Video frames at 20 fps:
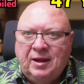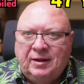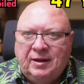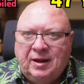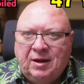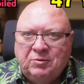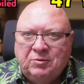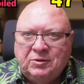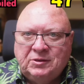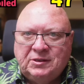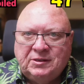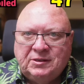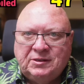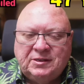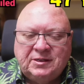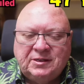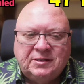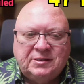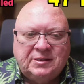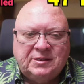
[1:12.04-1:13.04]
That was in
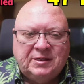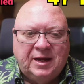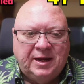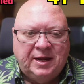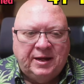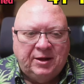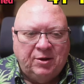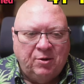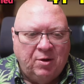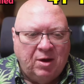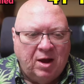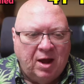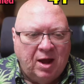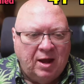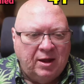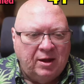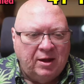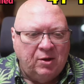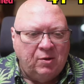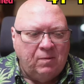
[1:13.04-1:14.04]
Cincinnati,
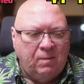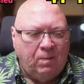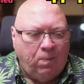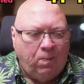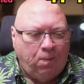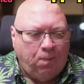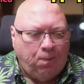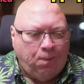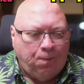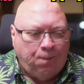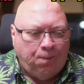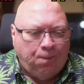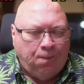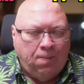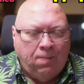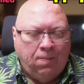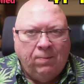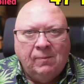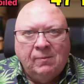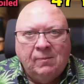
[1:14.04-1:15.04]
Ohio.
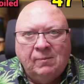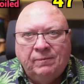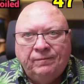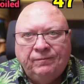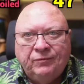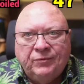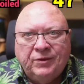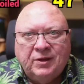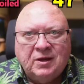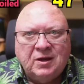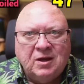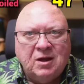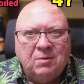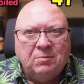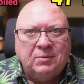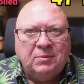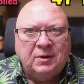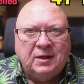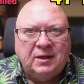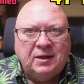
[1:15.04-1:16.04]
The
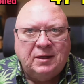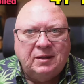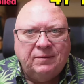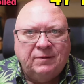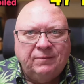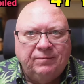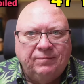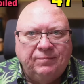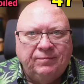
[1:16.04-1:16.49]
company,